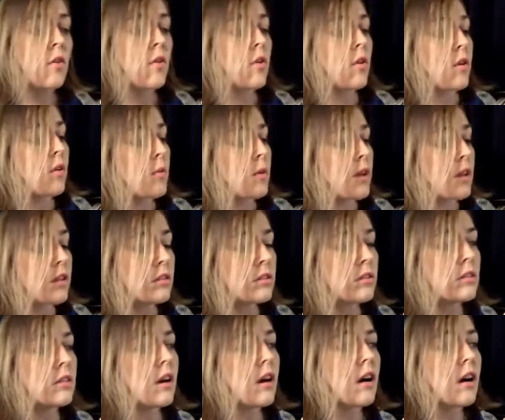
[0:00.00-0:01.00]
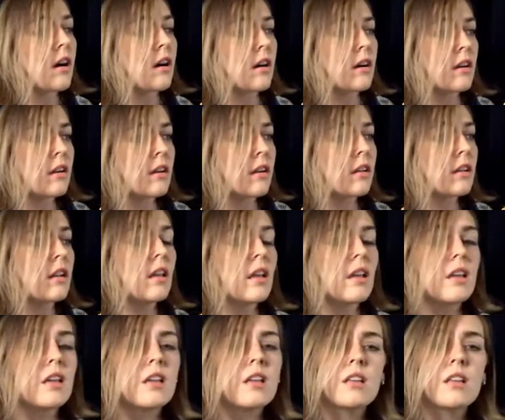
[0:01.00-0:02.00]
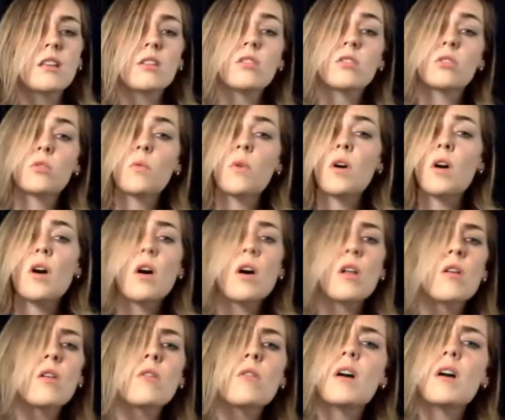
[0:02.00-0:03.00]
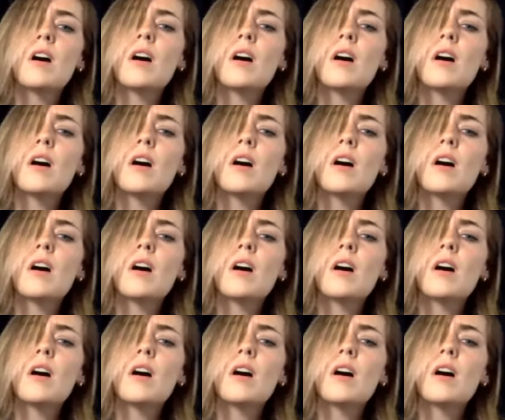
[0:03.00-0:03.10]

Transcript: or will darkness swallow